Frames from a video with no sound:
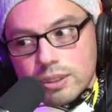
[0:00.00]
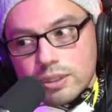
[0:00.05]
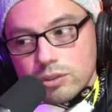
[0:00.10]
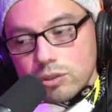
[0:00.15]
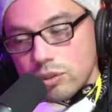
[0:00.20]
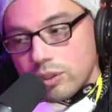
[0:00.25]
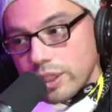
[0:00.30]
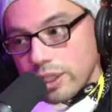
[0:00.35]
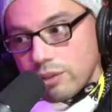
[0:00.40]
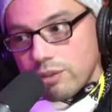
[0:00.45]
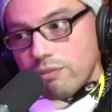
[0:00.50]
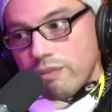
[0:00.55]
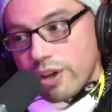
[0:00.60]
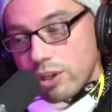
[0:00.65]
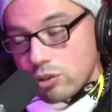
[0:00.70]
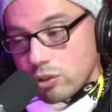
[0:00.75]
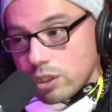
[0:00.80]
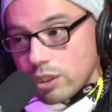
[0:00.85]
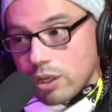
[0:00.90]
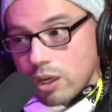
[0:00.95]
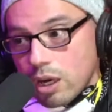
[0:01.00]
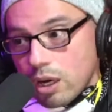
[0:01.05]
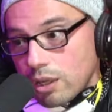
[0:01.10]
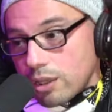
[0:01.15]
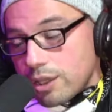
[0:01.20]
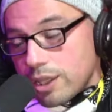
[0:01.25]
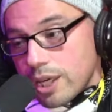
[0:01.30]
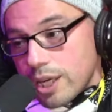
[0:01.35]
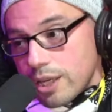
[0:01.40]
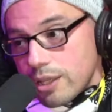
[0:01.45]
So then eventually, our
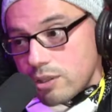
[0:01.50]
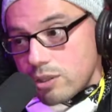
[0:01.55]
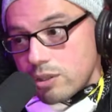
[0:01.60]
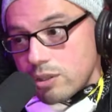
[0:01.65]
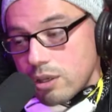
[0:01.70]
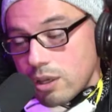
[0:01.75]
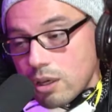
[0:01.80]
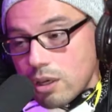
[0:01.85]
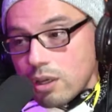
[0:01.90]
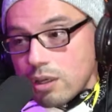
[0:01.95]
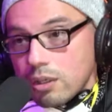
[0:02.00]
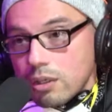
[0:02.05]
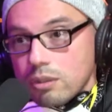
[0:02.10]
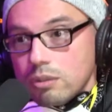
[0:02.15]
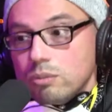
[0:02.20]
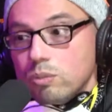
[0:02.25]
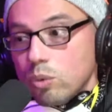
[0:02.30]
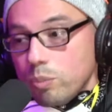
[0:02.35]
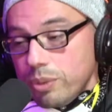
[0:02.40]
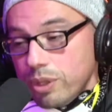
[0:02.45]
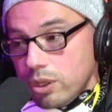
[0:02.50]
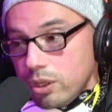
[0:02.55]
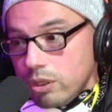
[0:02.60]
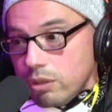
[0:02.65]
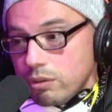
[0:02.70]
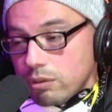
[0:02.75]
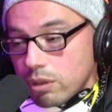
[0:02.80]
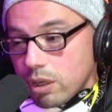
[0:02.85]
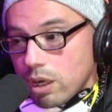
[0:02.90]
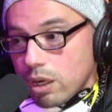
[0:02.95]
kids will
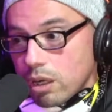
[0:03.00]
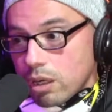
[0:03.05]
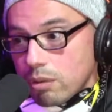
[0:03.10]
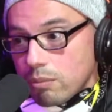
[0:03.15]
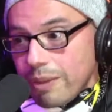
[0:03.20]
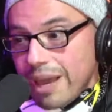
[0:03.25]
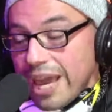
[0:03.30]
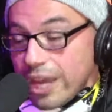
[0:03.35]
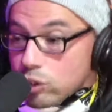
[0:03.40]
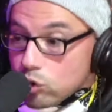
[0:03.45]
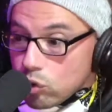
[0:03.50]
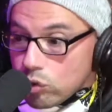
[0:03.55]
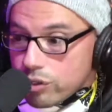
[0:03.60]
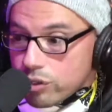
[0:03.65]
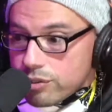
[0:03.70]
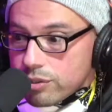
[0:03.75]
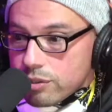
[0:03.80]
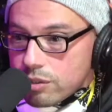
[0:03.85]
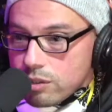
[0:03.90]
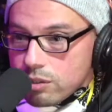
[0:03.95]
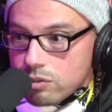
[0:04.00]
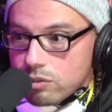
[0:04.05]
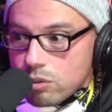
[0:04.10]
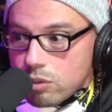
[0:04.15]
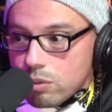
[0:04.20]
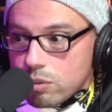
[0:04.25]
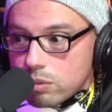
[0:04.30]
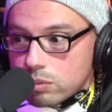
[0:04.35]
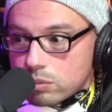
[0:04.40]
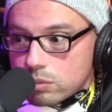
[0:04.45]
be androids.
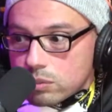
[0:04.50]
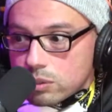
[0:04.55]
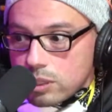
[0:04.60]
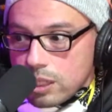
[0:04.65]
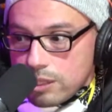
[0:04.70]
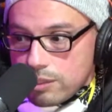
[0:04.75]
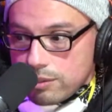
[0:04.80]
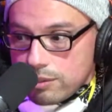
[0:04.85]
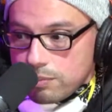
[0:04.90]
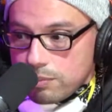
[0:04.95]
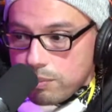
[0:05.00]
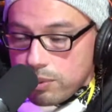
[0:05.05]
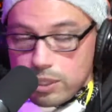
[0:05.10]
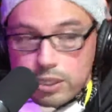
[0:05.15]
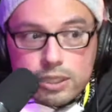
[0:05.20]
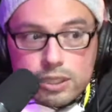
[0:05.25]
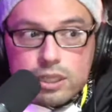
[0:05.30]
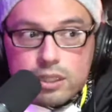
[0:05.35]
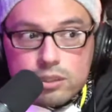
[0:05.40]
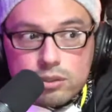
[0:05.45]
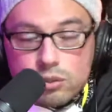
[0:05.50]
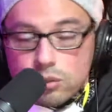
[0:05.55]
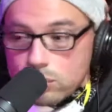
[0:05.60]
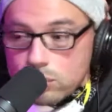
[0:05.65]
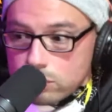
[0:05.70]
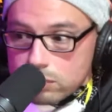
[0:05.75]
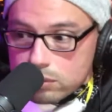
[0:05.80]
So that's pretty kind of cool.